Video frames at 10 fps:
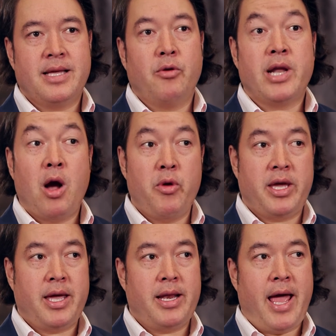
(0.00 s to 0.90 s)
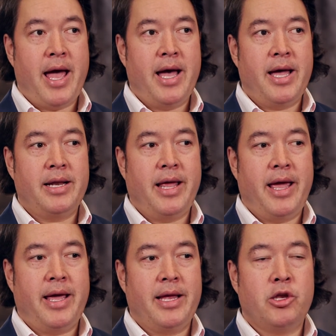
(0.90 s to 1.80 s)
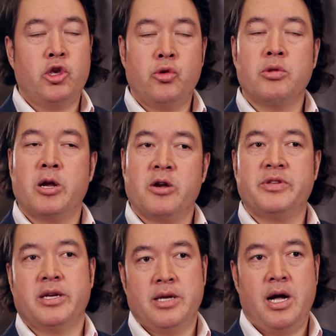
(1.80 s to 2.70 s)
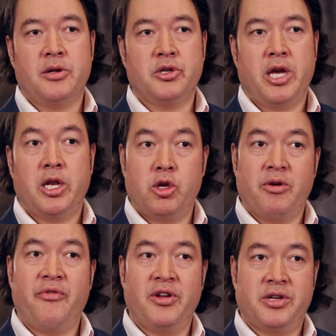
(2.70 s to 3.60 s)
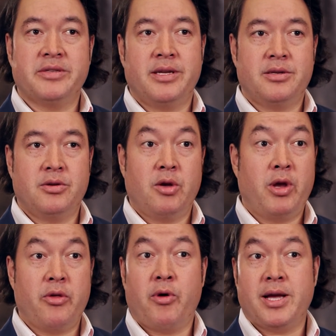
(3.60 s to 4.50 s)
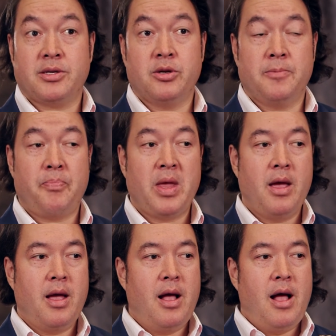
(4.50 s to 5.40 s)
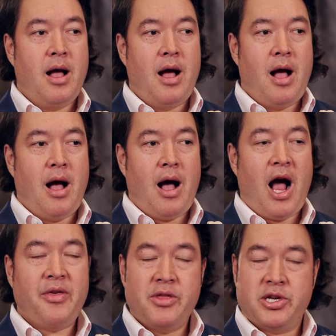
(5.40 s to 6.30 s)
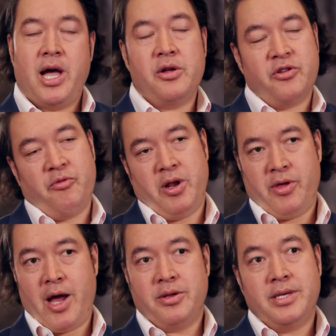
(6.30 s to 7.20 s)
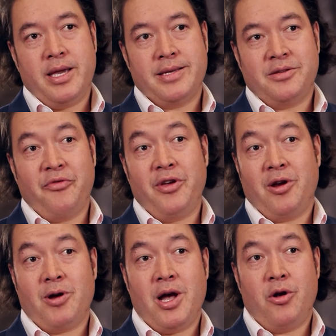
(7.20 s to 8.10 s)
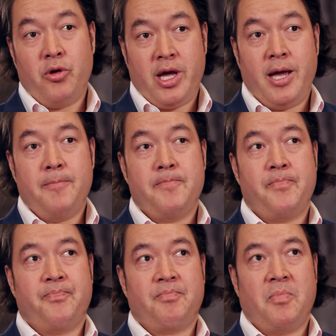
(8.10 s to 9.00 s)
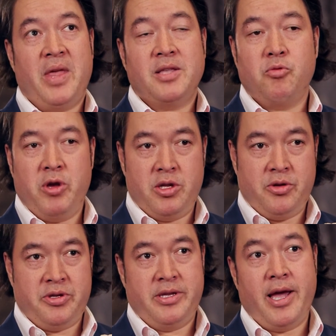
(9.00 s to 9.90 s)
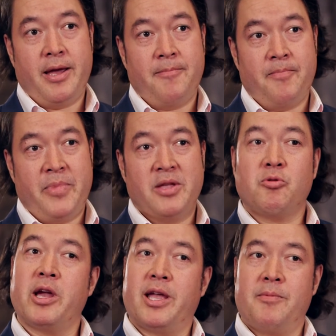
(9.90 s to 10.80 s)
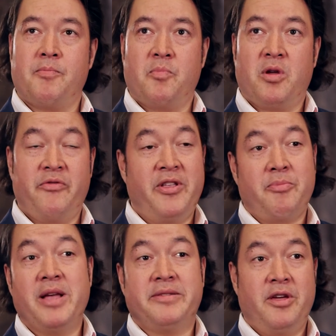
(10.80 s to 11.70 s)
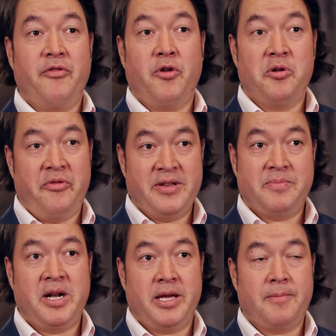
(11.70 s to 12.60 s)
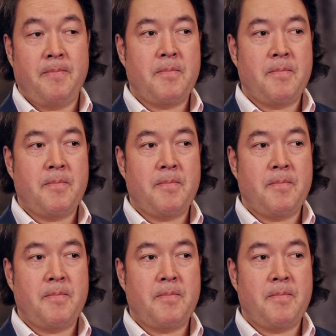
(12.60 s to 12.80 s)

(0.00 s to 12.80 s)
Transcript: that now we can add a new layer of technology and a new efficiency to that we otherwise couldn't. I think the challenge for everybody with IoT is to figure out, okay, that's what we could do today. That's where I can convince my CFO to invest money in.